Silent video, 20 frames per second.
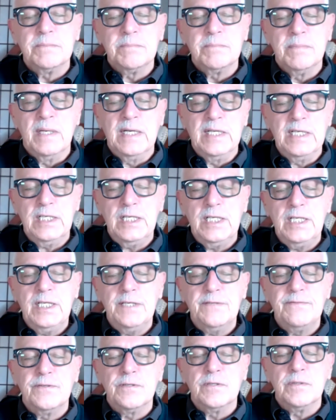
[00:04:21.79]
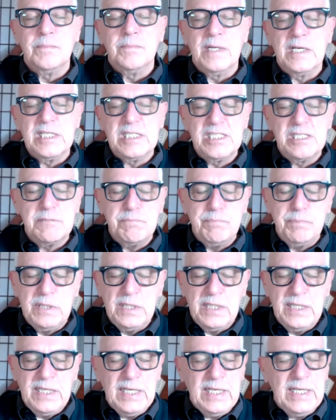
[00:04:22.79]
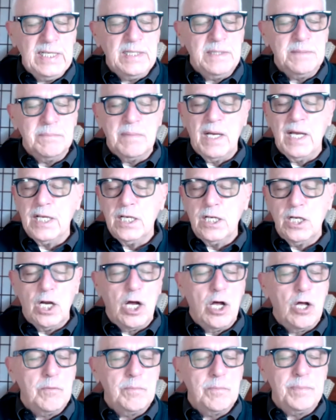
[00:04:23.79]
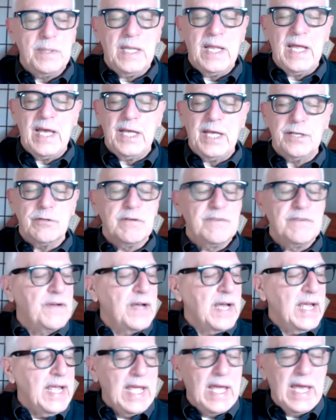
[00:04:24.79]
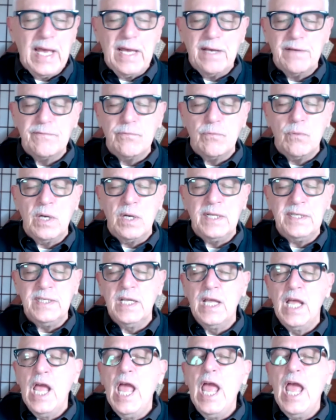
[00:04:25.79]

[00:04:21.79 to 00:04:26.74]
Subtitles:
my liver, my spleen, my gallbladder, if I have one,